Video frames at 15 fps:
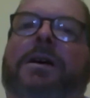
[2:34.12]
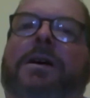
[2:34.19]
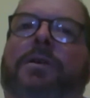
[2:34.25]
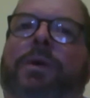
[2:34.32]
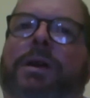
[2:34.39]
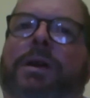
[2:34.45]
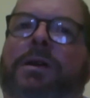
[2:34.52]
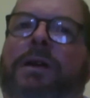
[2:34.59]

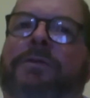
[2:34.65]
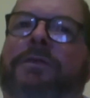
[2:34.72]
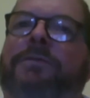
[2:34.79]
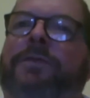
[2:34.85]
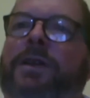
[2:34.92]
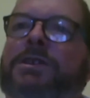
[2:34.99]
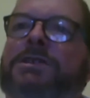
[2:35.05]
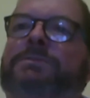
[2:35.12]
where you have to
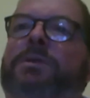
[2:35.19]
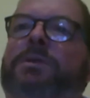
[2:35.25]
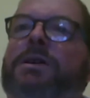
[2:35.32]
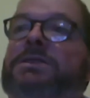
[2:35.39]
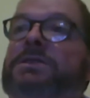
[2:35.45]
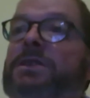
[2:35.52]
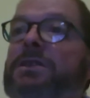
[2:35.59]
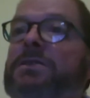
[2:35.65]
finish by a
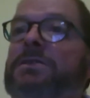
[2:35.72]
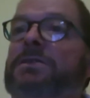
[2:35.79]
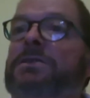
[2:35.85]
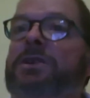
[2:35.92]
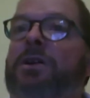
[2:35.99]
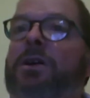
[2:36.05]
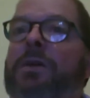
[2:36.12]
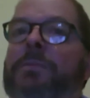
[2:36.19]
certain
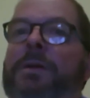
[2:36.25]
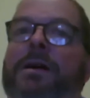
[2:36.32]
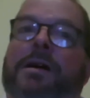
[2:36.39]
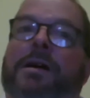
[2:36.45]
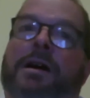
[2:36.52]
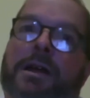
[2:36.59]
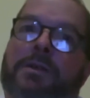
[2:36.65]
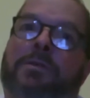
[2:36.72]
time,
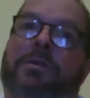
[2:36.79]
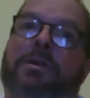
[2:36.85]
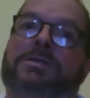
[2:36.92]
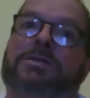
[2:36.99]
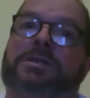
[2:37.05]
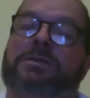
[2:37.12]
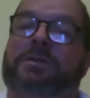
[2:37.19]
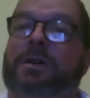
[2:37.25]
otherwise
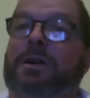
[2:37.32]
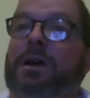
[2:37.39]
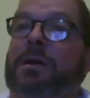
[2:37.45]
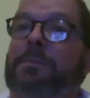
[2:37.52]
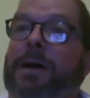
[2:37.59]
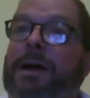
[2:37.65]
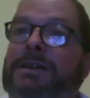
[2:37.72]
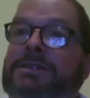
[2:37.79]
you
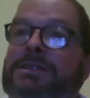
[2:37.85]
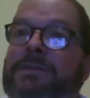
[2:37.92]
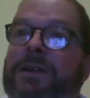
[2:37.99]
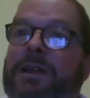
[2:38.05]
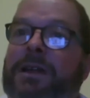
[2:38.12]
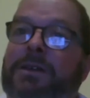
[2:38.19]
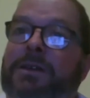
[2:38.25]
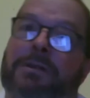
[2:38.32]
may suffer
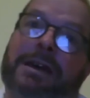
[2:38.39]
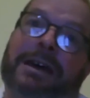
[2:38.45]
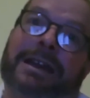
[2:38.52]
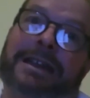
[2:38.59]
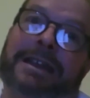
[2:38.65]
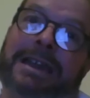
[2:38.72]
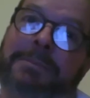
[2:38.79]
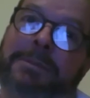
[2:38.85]
liquidated
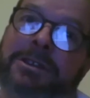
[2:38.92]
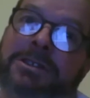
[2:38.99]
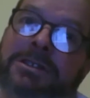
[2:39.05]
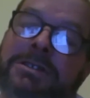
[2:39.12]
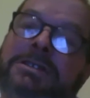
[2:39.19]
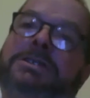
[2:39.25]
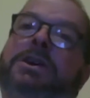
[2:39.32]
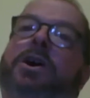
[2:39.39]

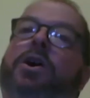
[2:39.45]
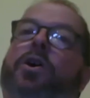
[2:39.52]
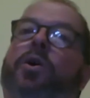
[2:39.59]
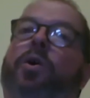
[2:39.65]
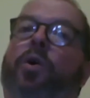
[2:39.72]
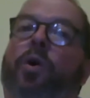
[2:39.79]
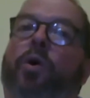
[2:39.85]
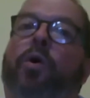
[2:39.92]
damages,
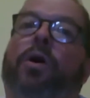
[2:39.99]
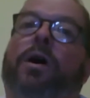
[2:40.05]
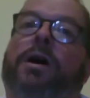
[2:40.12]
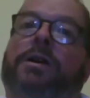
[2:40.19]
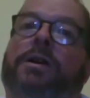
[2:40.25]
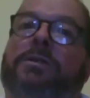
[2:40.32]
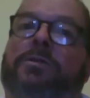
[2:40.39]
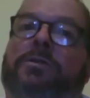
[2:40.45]
or
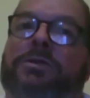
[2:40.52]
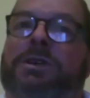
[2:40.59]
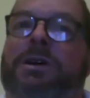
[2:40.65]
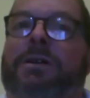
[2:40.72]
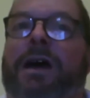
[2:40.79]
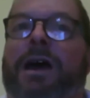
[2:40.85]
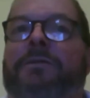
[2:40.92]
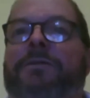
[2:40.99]
you also
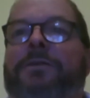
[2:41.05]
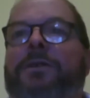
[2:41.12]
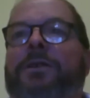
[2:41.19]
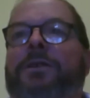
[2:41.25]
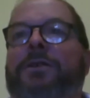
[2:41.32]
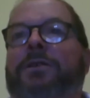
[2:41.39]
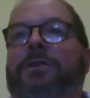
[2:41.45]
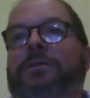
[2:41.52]
have
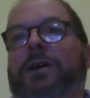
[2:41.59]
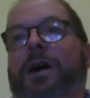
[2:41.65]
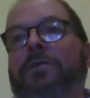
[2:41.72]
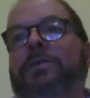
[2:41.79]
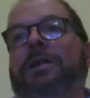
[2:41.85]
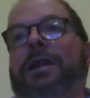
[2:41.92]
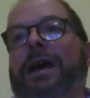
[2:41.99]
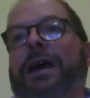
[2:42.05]
your own
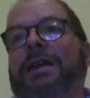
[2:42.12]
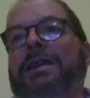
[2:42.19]
delay